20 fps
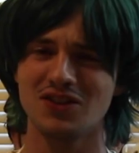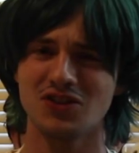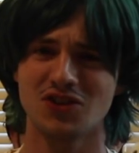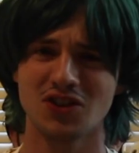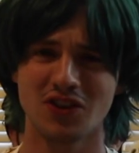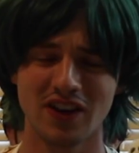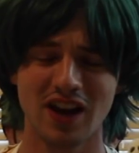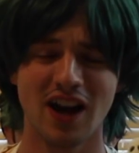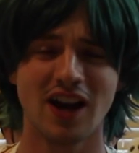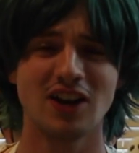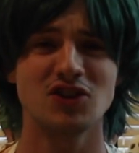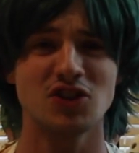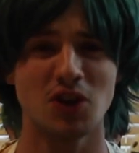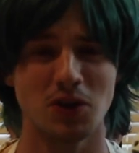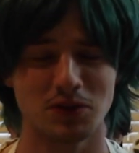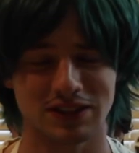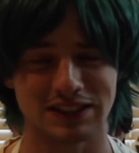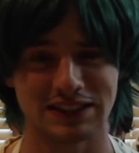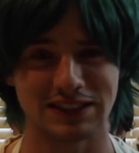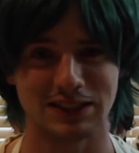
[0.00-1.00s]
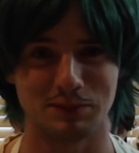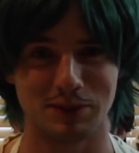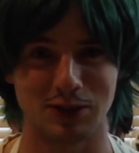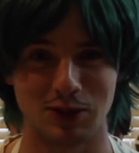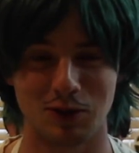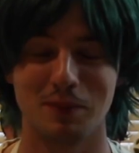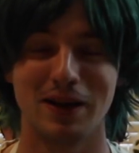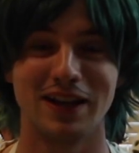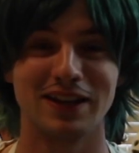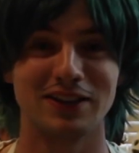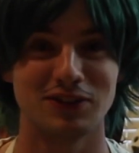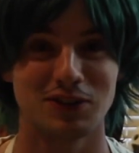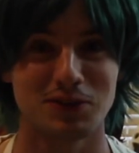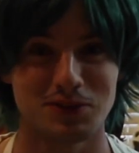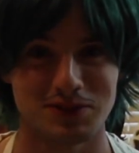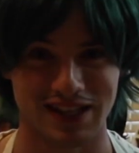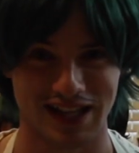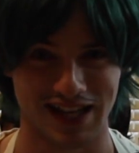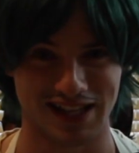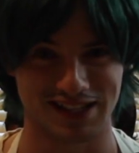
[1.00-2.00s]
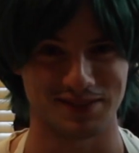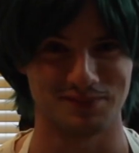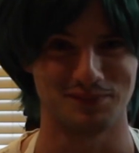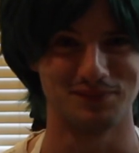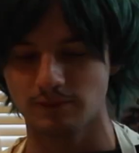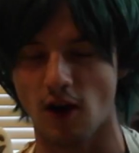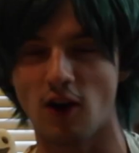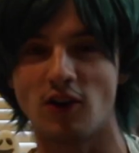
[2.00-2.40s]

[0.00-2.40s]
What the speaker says: Sorry, I choked a little bit on my enthusiasm.